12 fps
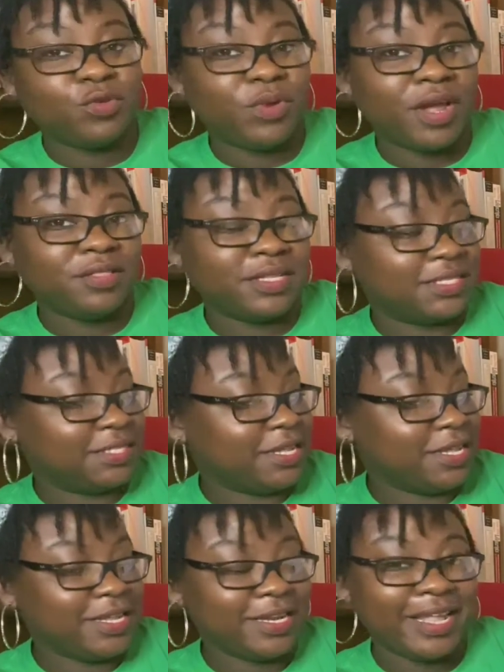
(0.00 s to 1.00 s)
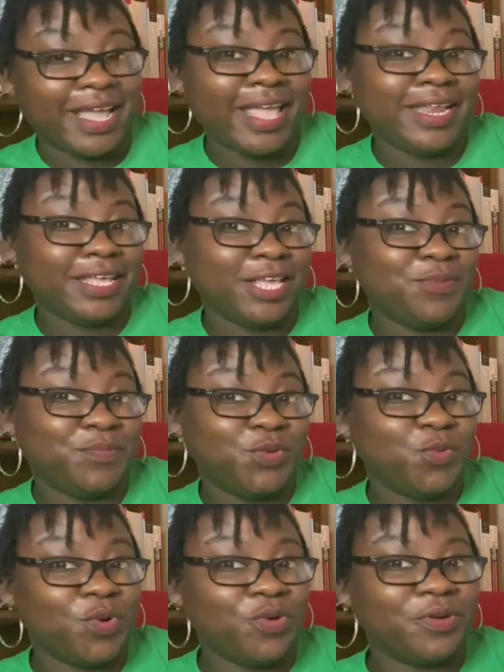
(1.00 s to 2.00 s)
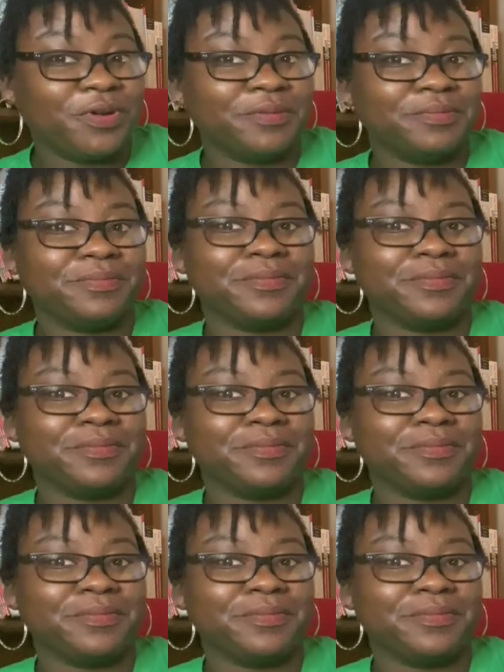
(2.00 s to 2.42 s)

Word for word: around the sun and keep you warm.